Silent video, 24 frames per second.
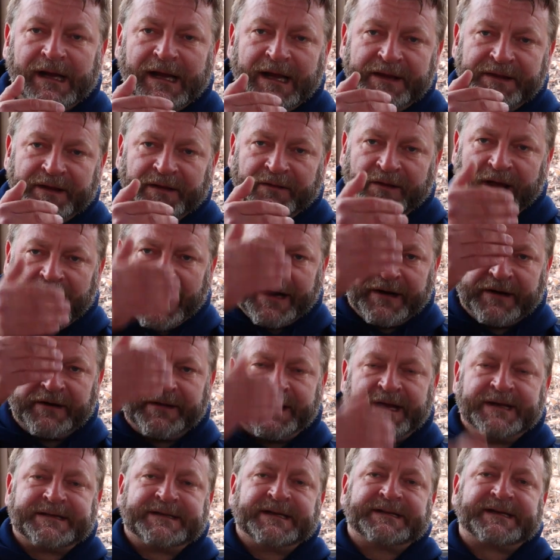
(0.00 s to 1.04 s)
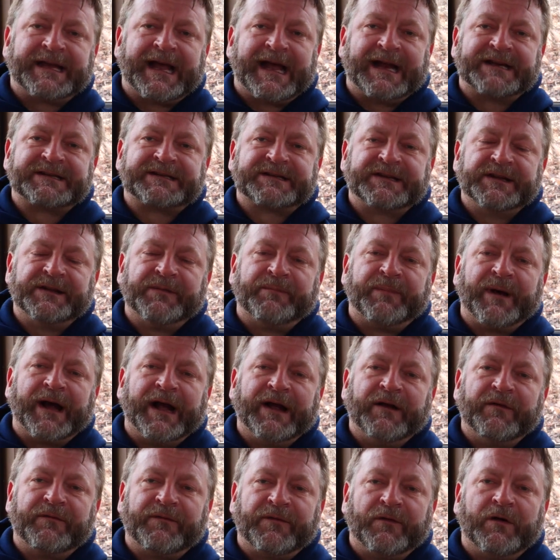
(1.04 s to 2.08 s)
and the liner that's attached to the
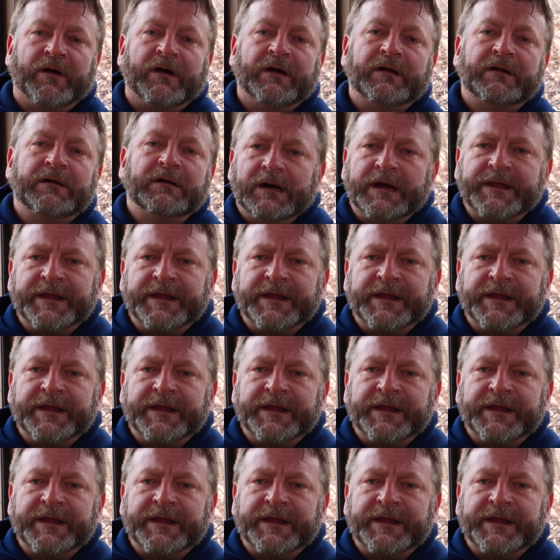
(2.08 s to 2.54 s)
biofall.